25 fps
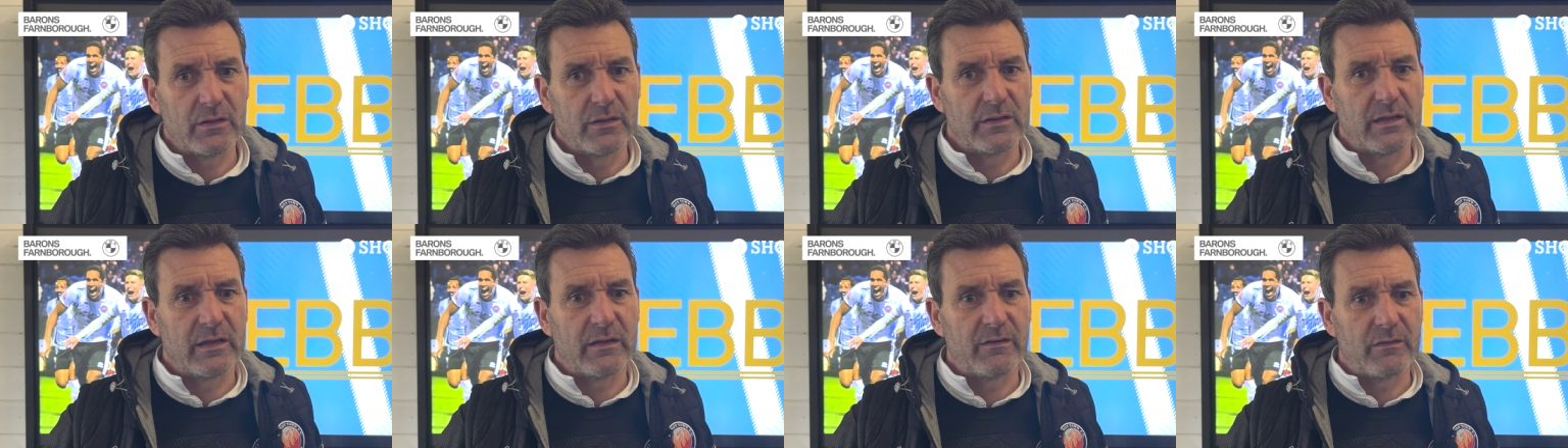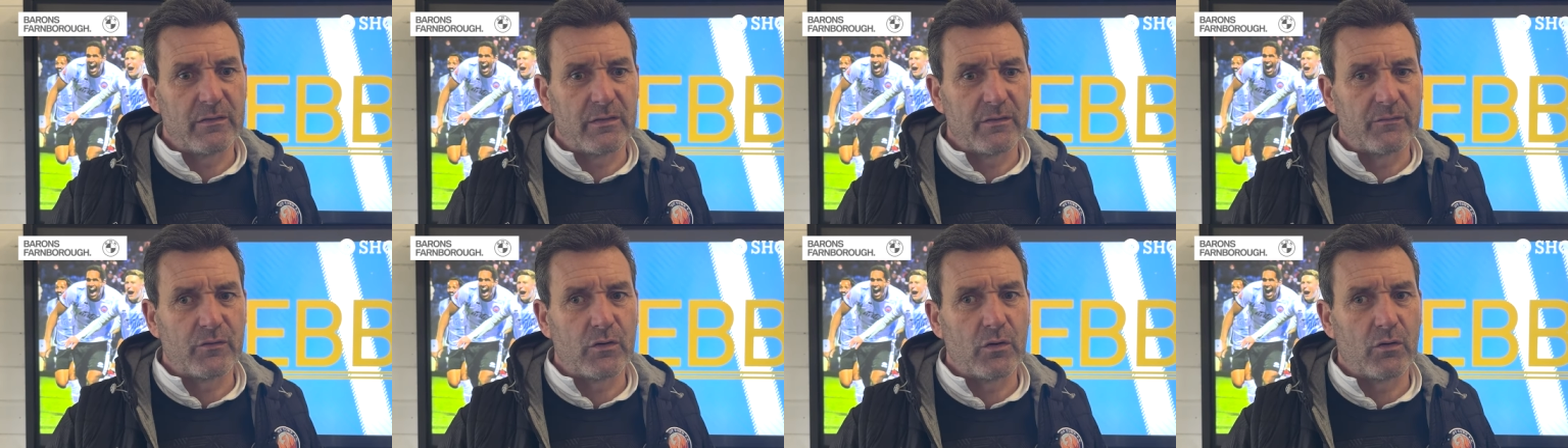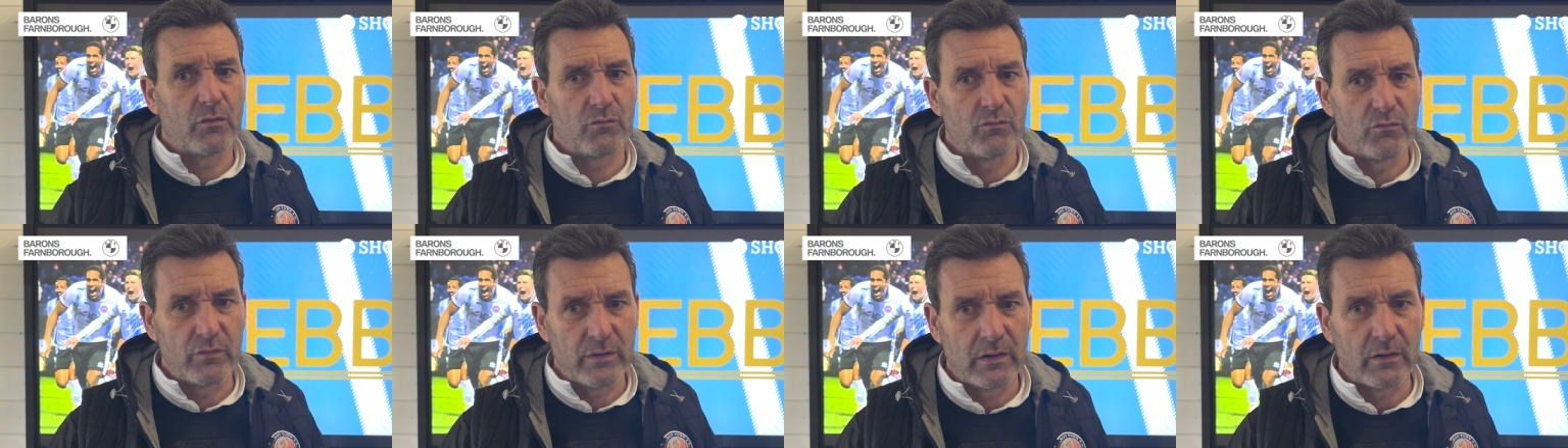They've
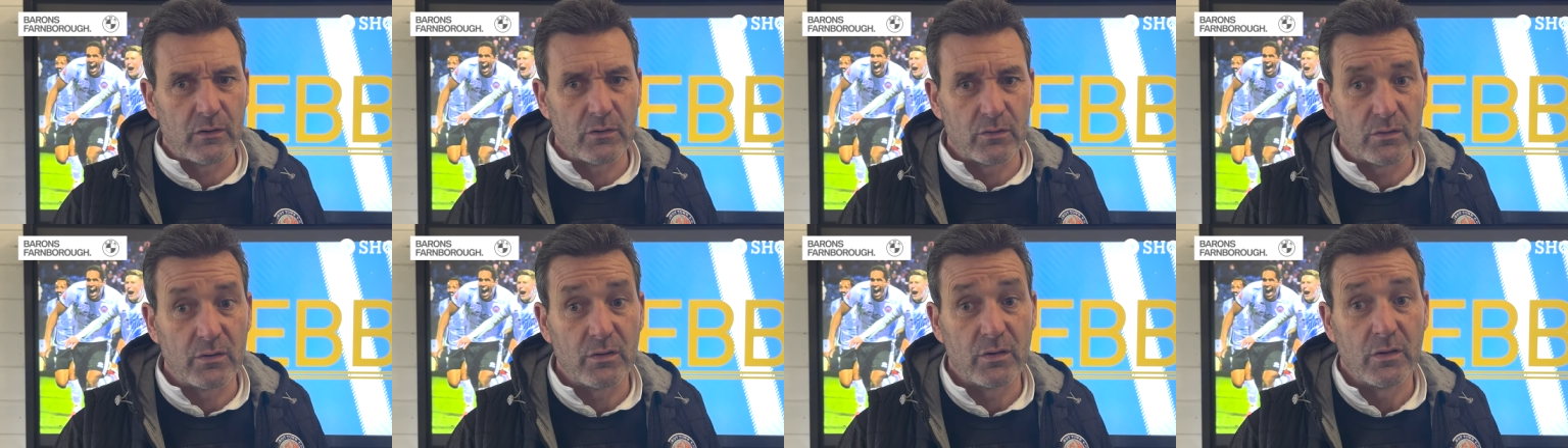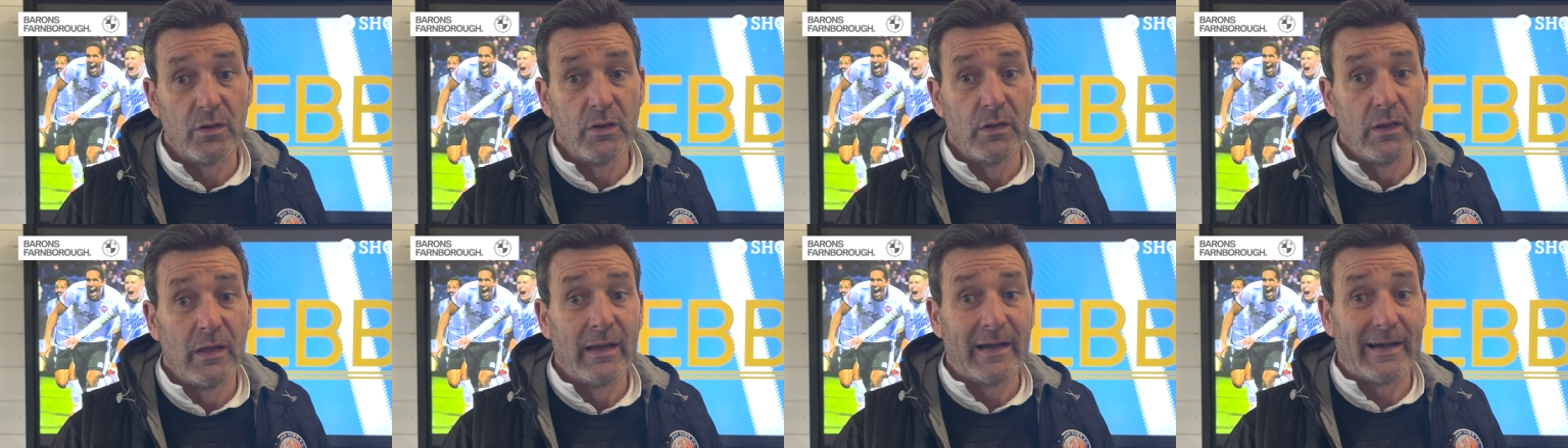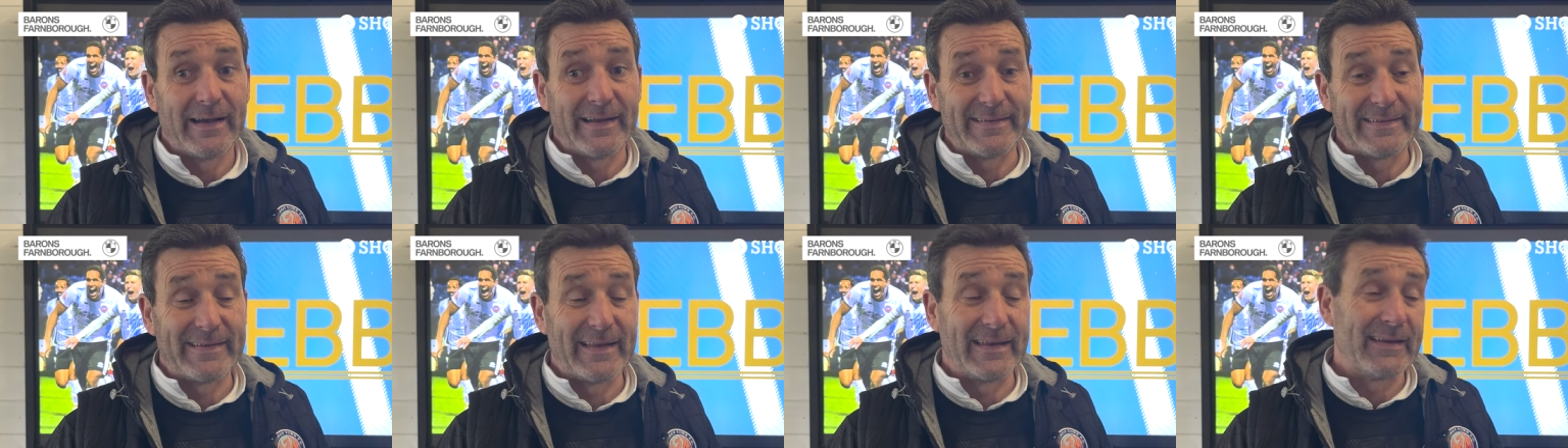got real good
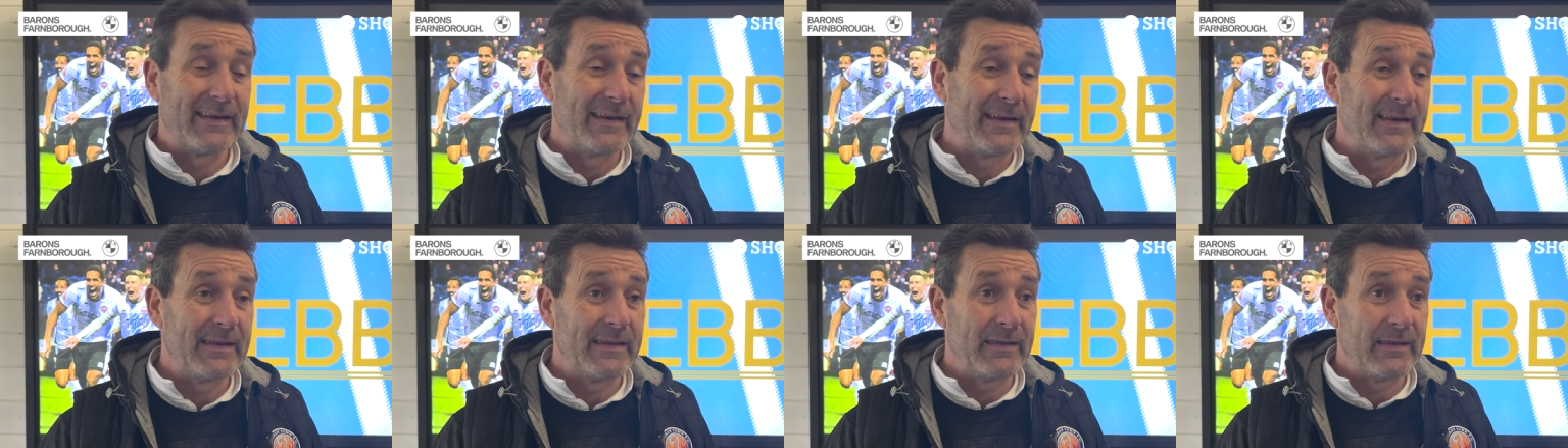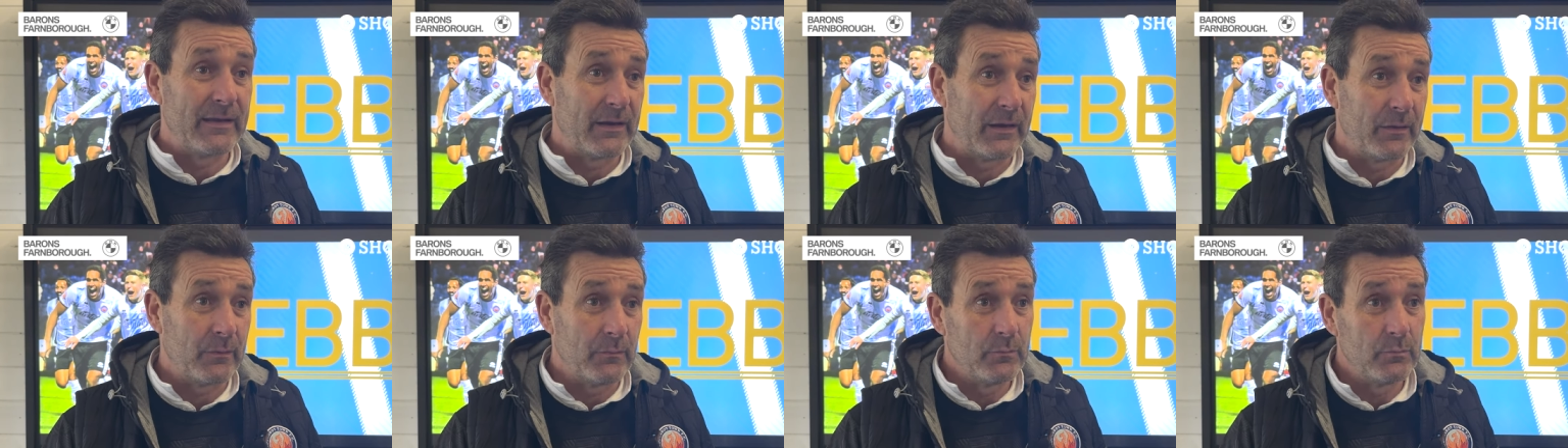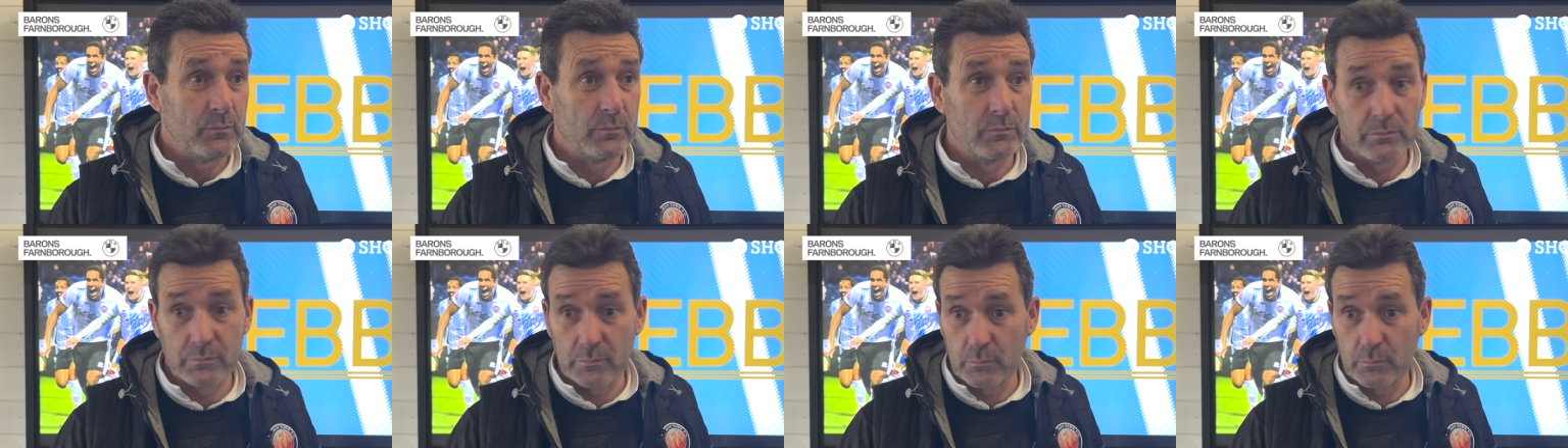identity, you know.